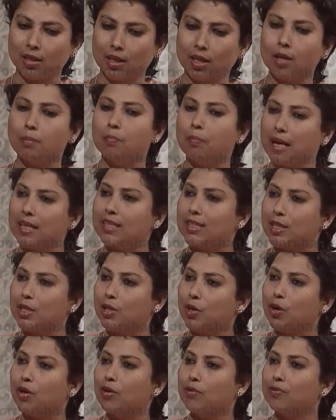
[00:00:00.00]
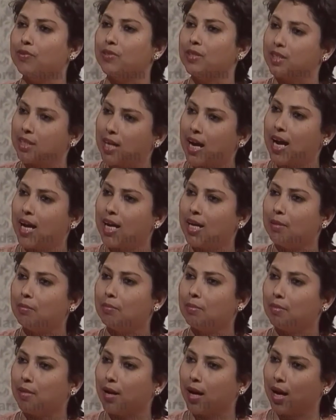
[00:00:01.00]
the complexity of the
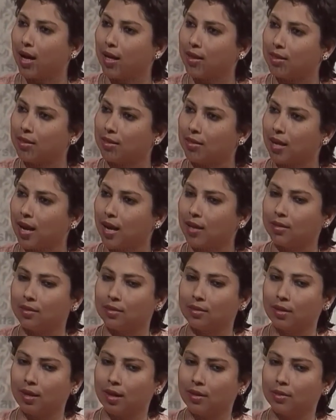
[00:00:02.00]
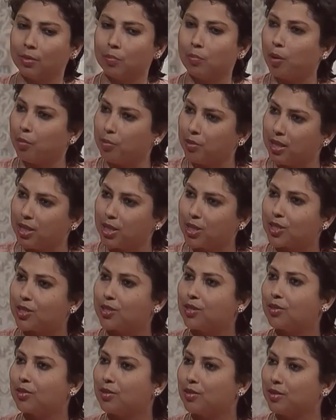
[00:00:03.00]
time and, and, and the
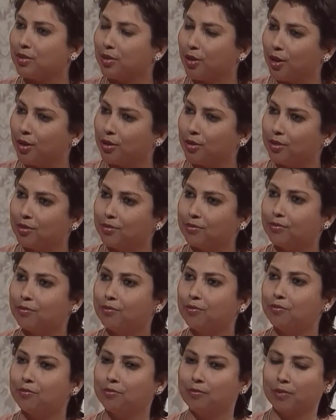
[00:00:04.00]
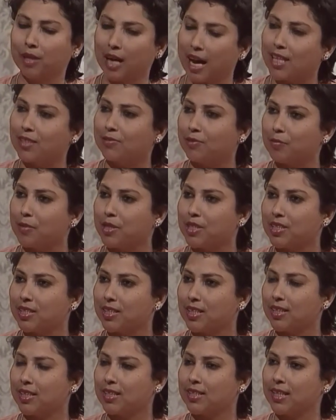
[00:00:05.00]
population or the, or the class
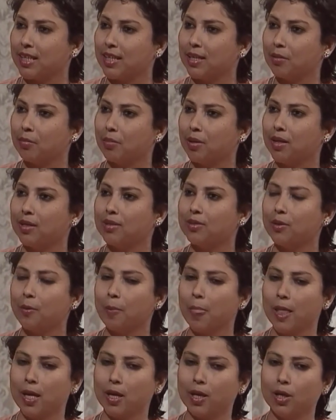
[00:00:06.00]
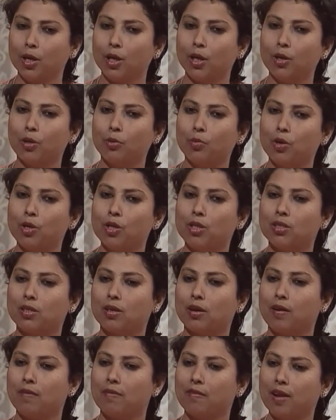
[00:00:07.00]
formations that had taken place, it was a